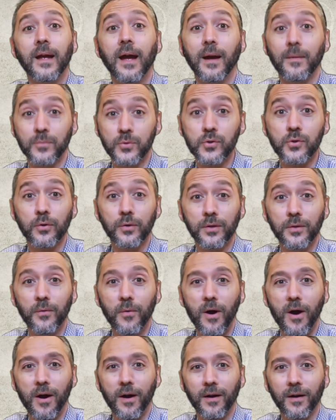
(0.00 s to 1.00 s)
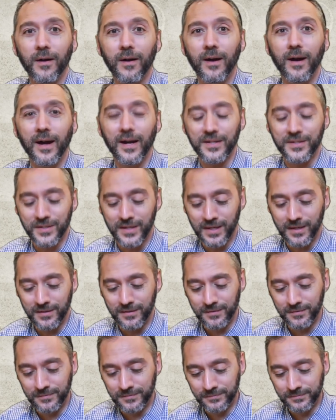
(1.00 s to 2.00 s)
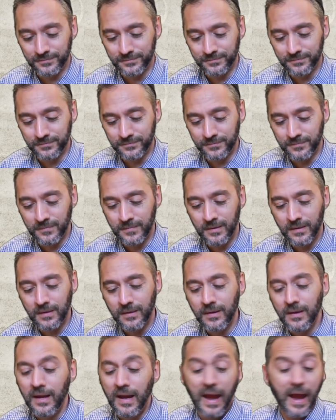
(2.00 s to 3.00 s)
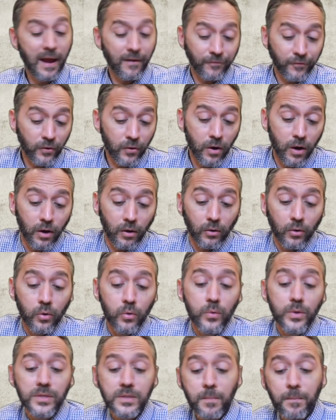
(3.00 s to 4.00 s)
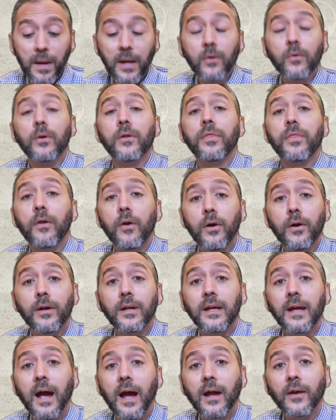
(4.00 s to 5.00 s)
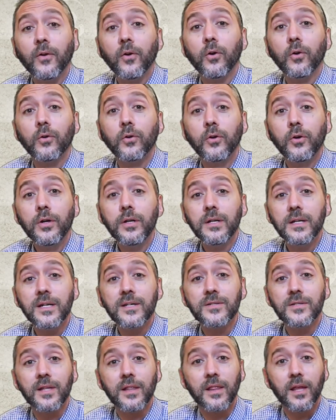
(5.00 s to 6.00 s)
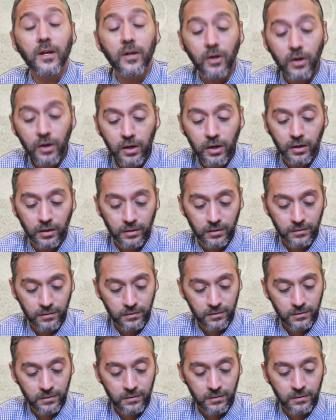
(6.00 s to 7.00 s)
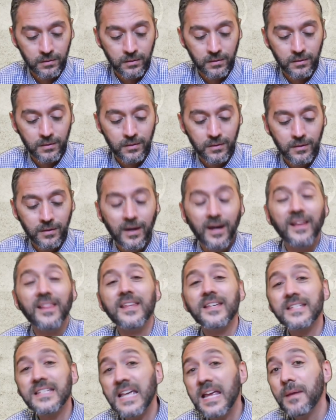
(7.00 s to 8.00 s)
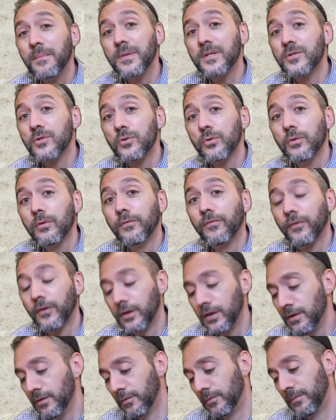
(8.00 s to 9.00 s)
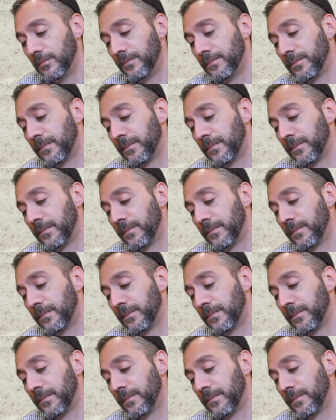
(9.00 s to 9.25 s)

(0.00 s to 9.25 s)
I'm sure you are, I said. After all, who is a better authority on her goodness than her? And the same is true for you.